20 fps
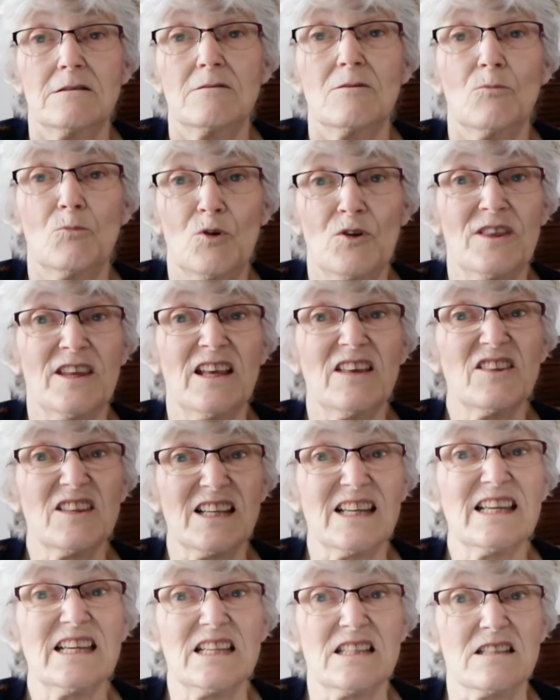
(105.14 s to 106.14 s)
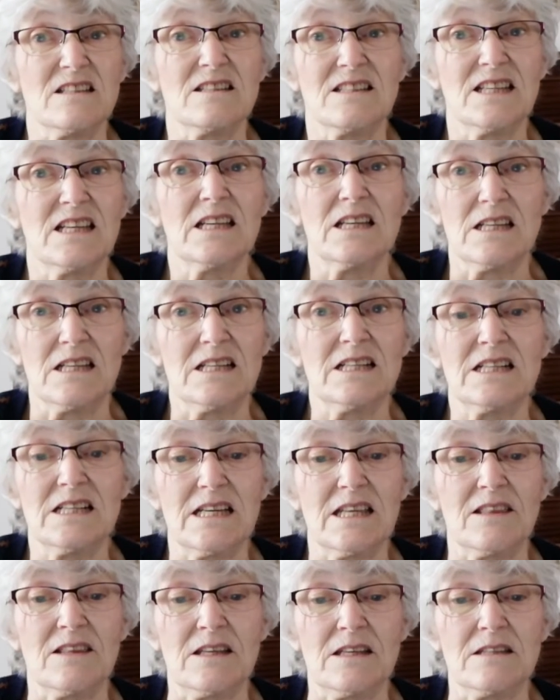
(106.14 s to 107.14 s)
Well, the other leaders didn't
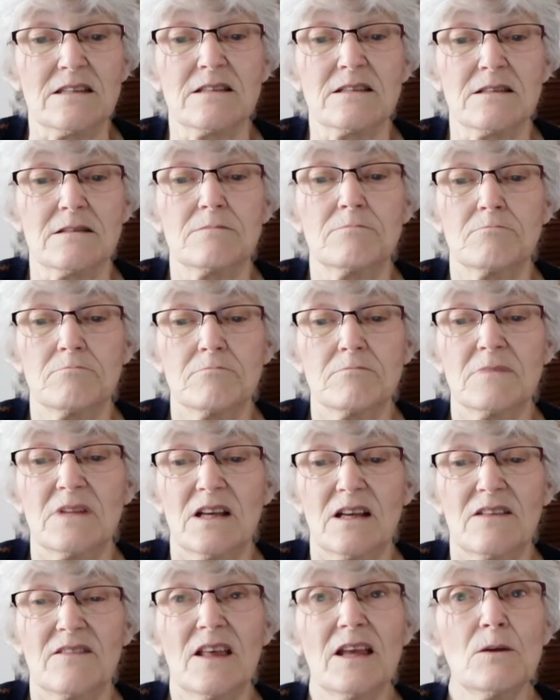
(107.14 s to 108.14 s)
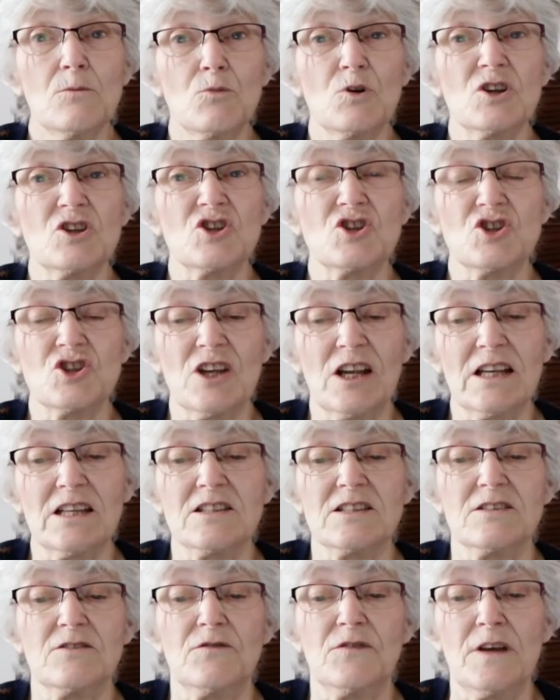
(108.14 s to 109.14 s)
like this. They were
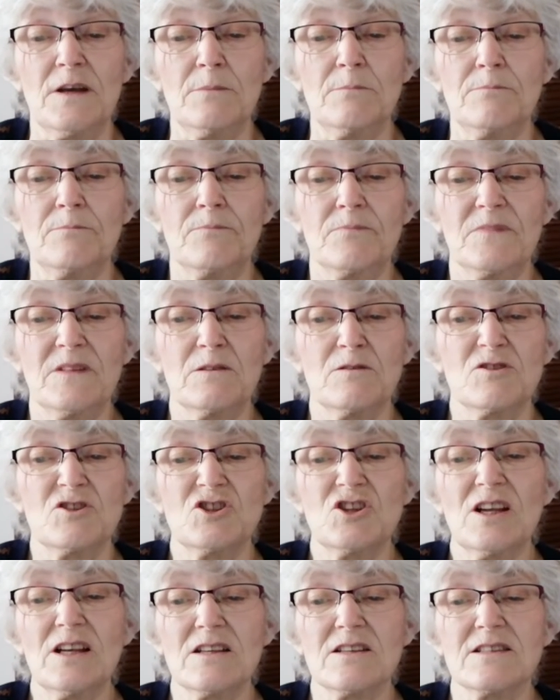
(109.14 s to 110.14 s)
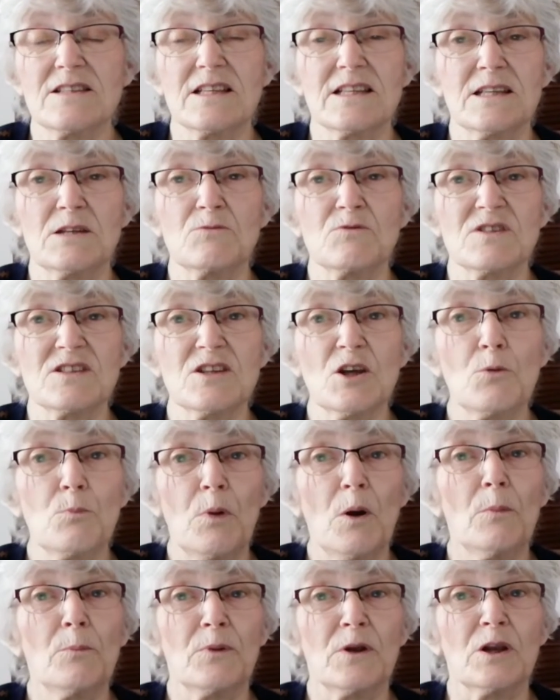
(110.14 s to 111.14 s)
jealous of him. They were jealous that he was so
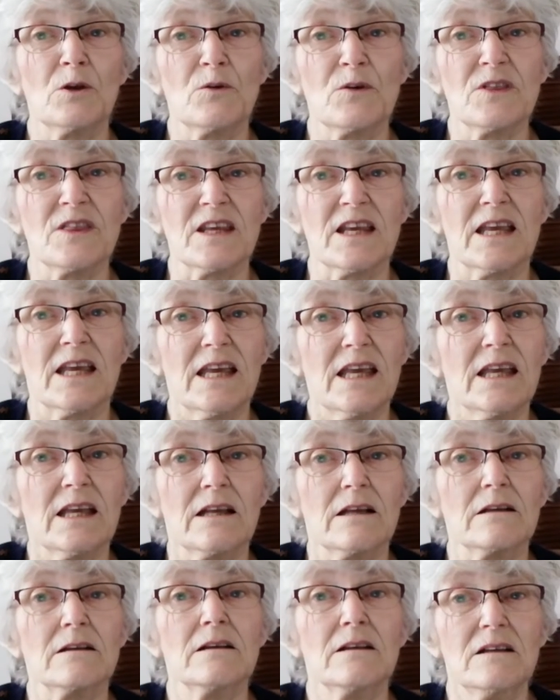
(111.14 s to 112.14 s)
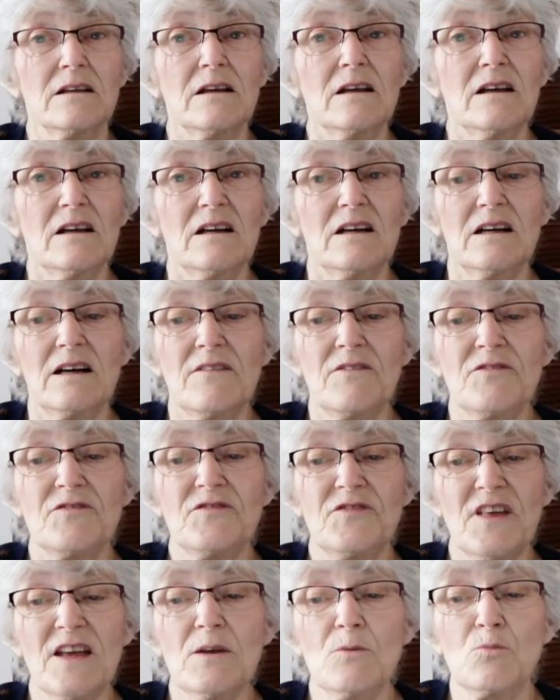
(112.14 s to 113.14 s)
popular with the king, and
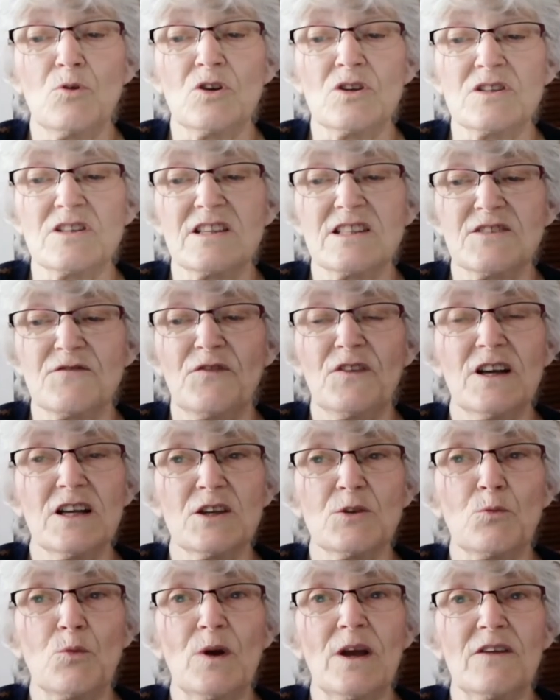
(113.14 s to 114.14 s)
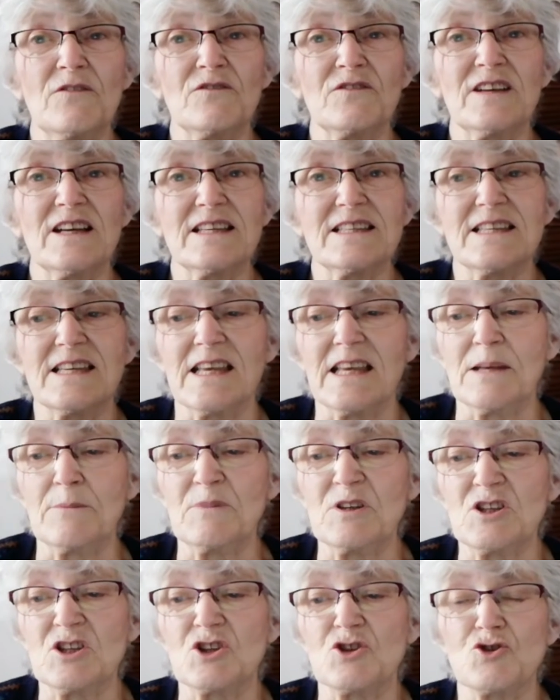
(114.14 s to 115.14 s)
they wanted to find a way of getting him
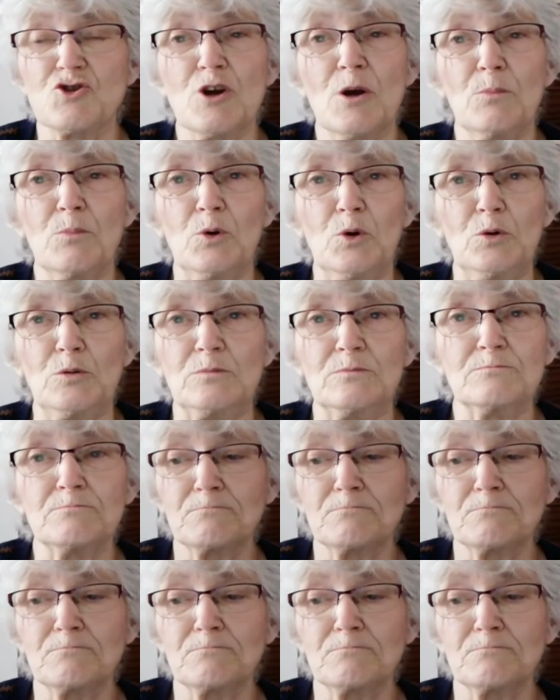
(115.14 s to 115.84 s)
into trouble.